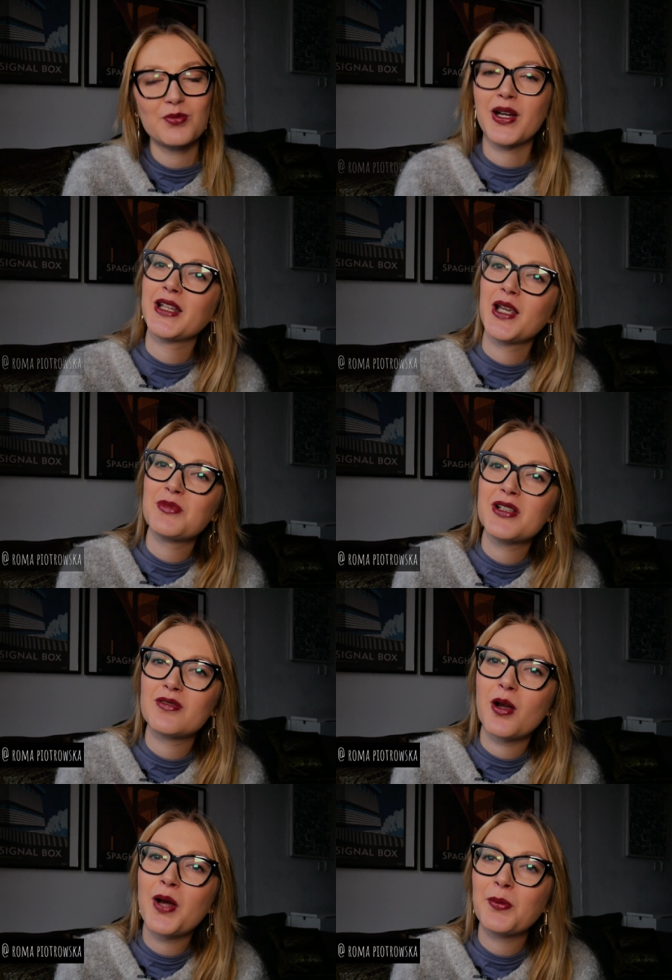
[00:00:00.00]
My name is
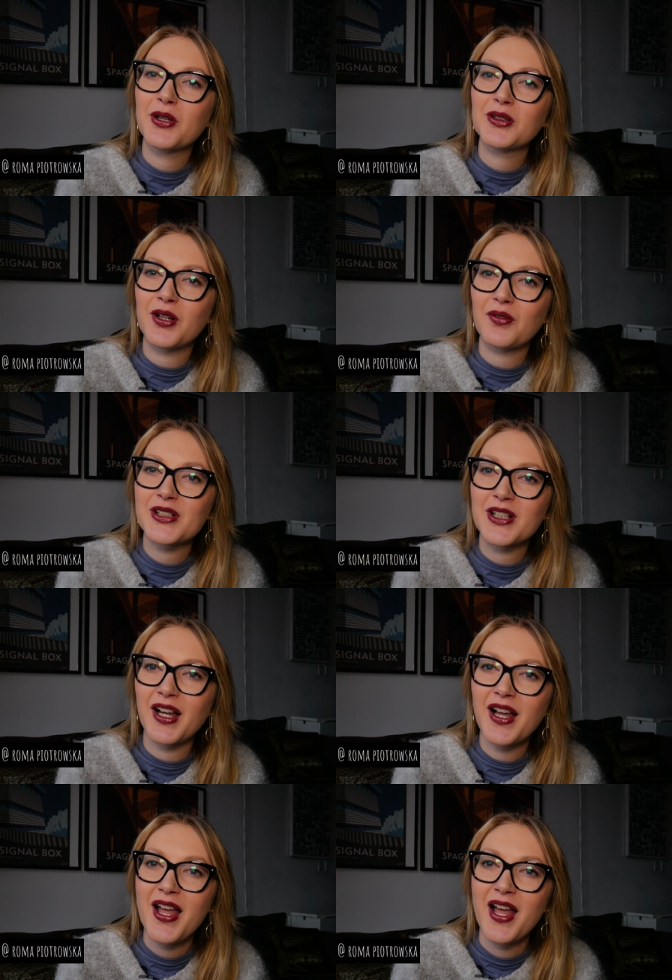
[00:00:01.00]
Roma
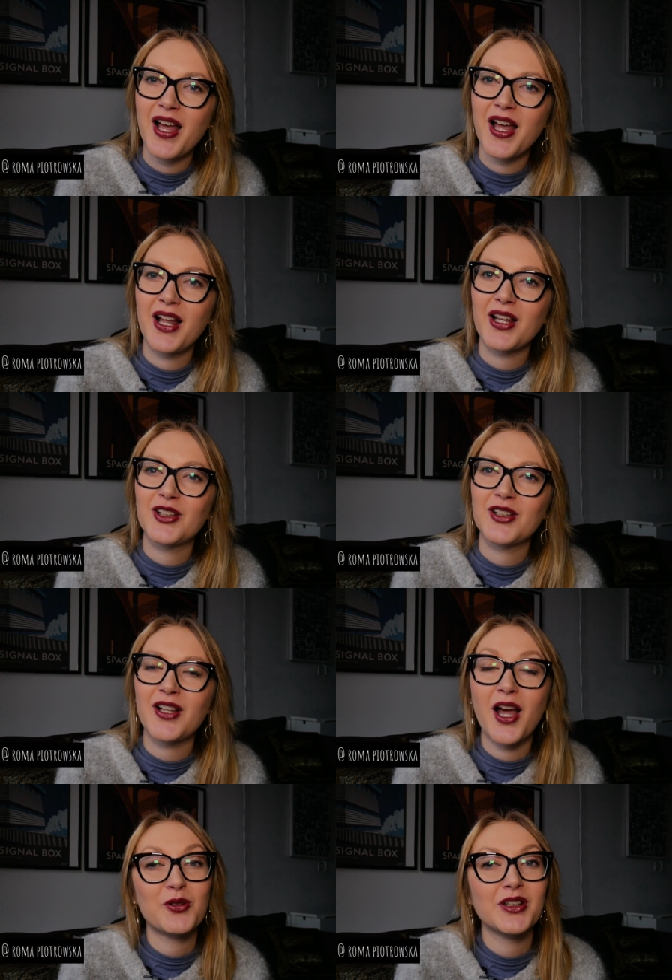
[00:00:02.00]
Piotrowska
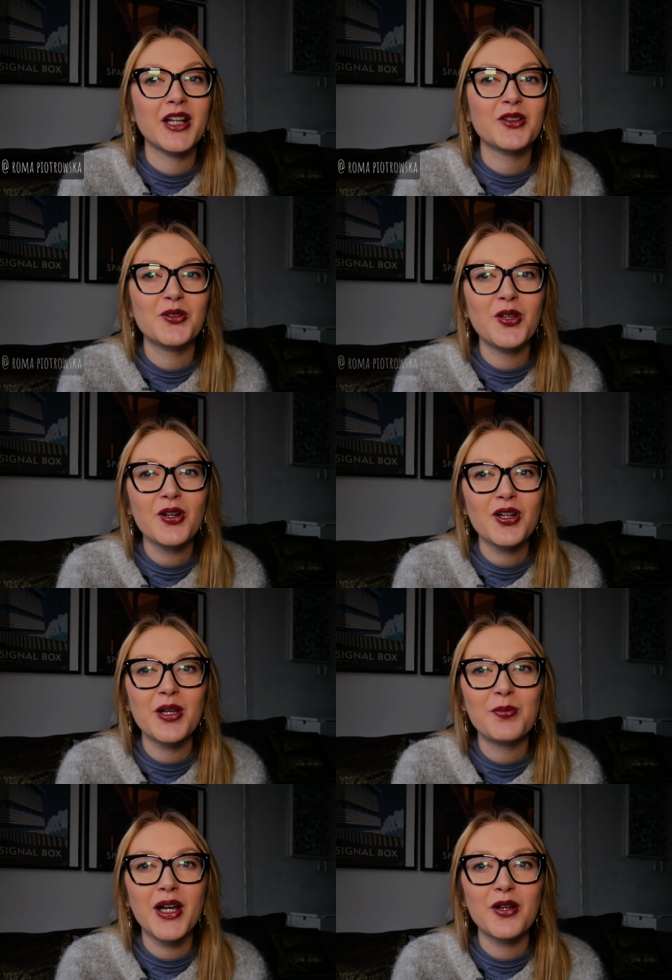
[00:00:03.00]
and I would like to talk
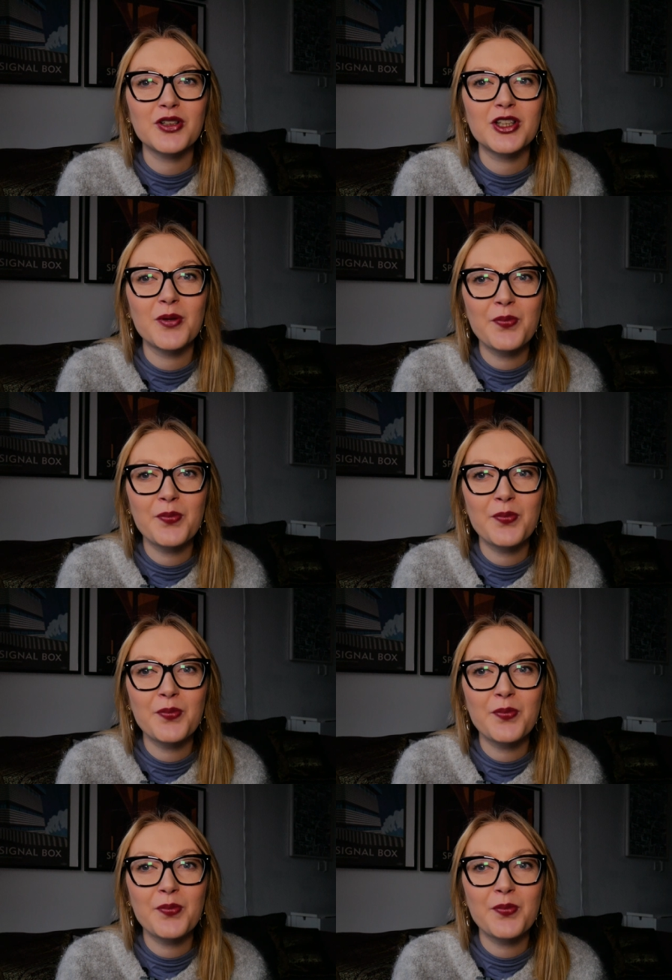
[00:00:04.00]
about the